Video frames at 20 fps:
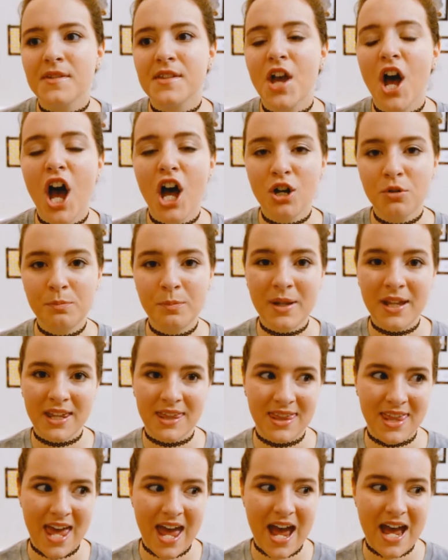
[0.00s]
hoping
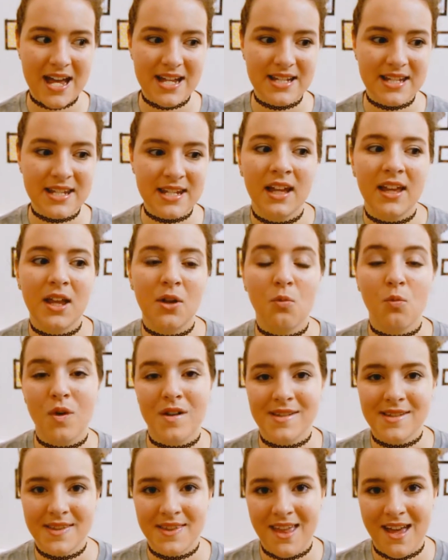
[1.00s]
that it
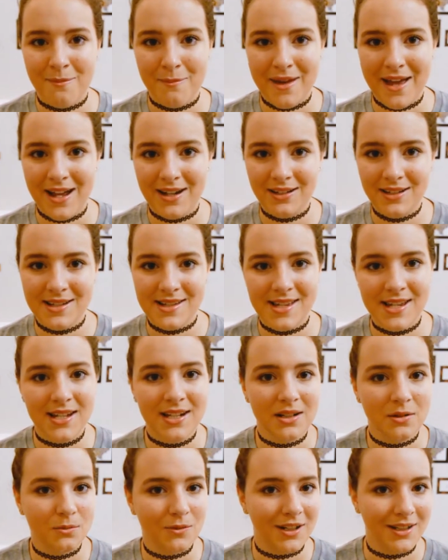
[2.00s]
wasn't that bad because he
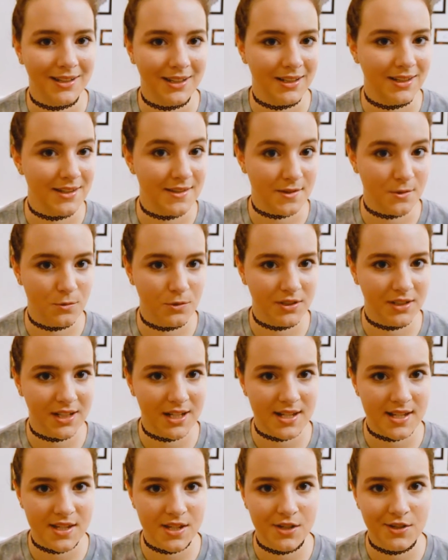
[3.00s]
didn't want like the school to
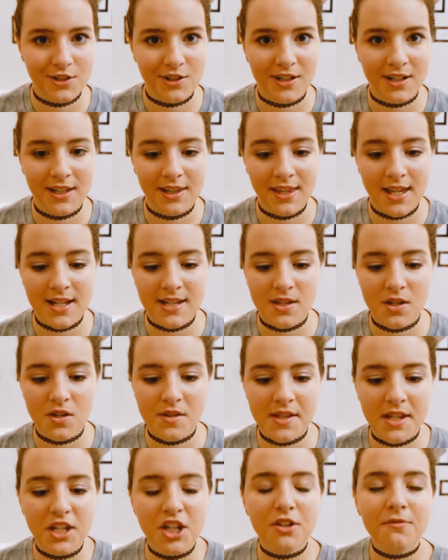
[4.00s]
get sued or anything. So he's
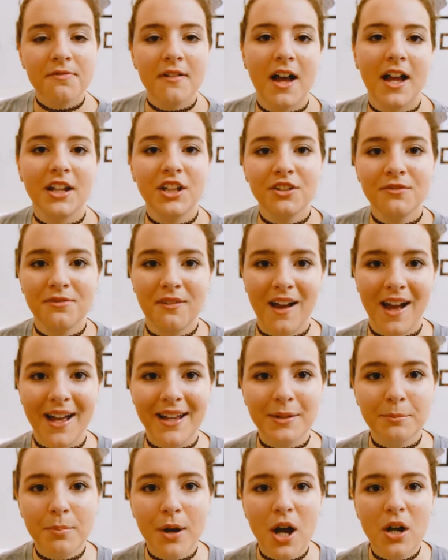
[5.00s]
like, you're fine.
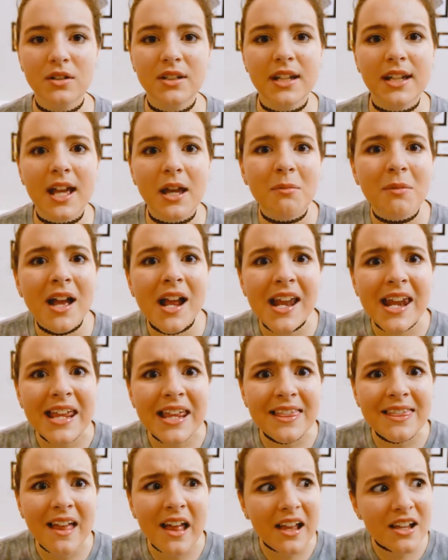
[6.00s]
Poking at my knee
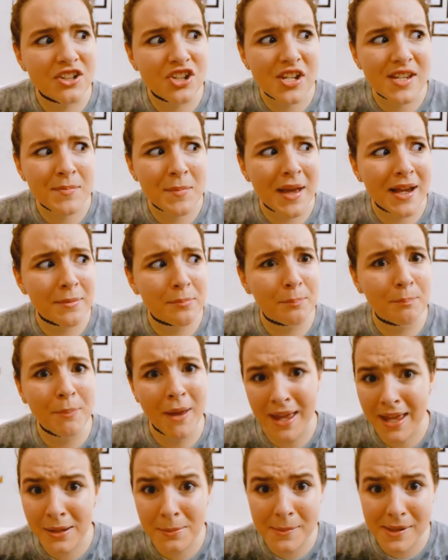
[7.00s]
that had just been
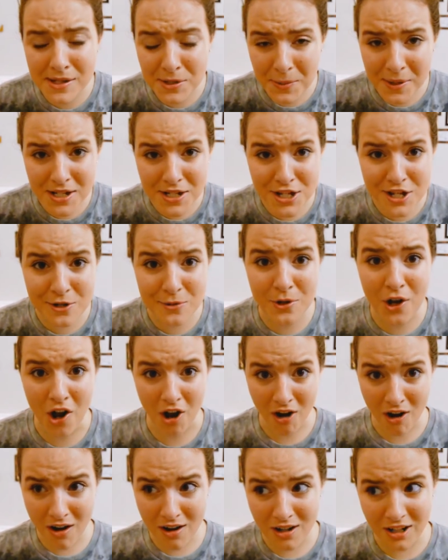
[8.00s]
pinned between two
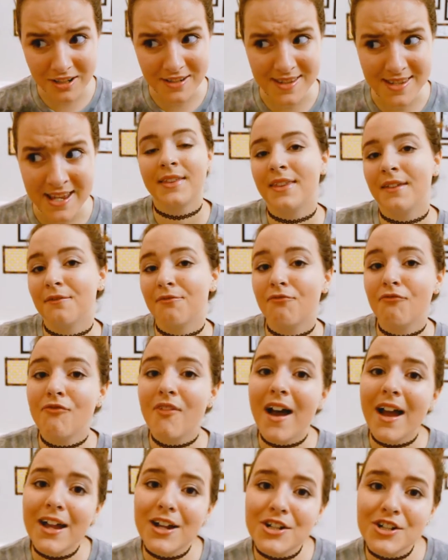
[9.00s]
cars. The
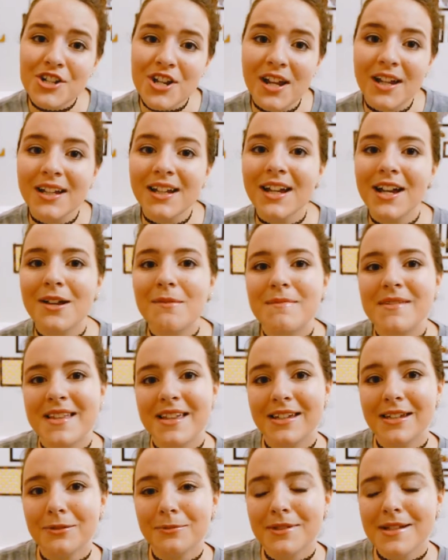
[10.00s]
fire truck comes, the
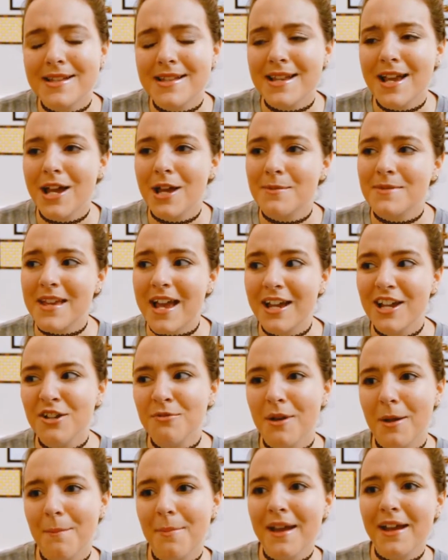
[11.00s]
EMS comes. I hear
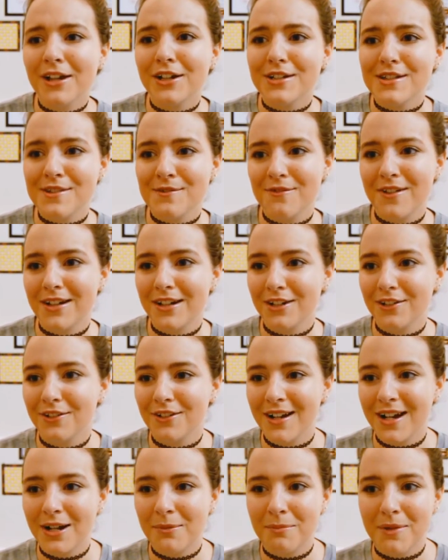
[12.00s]
my parents running
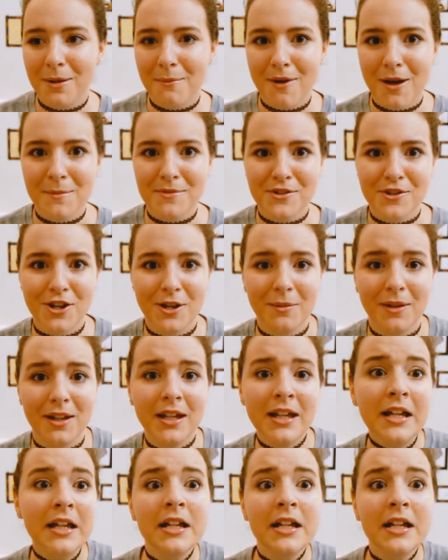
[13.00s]
around, my mom screaming,